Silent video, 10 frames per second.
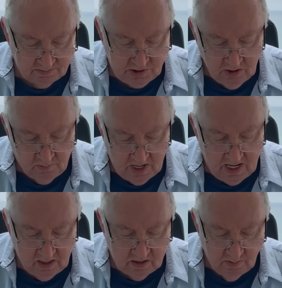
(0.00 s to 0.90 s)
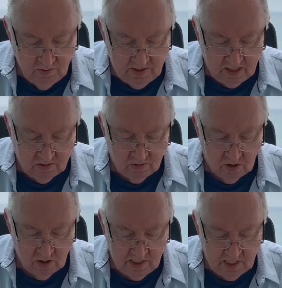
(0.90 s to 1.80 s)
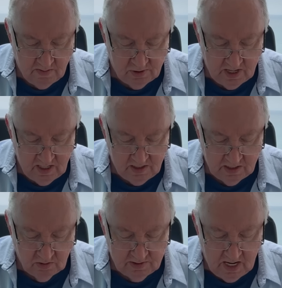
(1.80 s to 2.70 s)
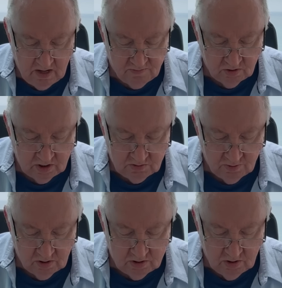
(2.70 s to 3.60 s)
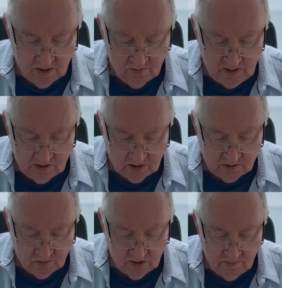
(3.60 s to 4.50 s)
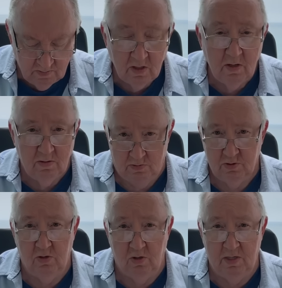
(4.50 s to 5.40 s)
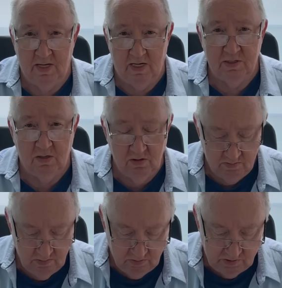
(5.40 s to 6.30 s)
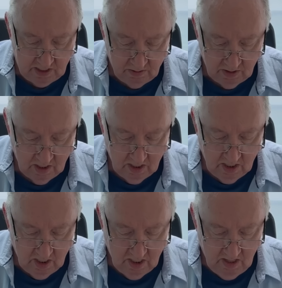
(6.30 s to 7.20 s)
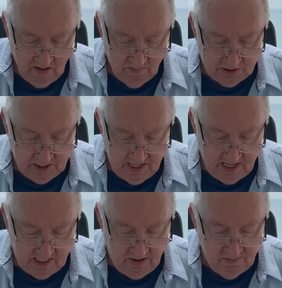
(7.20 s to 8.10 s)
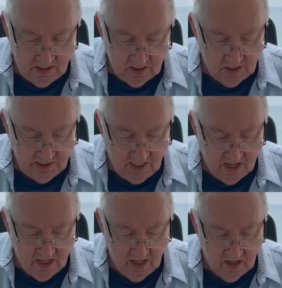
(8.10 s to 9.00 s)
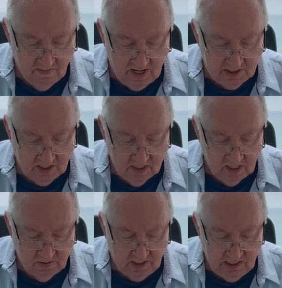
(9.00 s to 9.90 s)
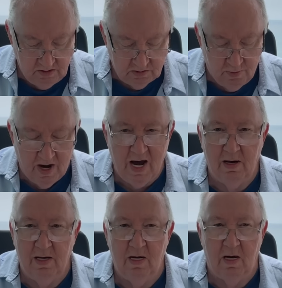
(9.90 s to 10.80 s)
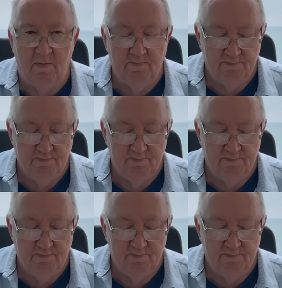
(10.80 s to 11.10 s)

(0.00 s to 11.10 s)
still planning to move to Ecuador, and I'm planning to go down for an exploratory research trip. It's good. That's a good move, Jeff. But the negative energy I hear about the country keeps piling up.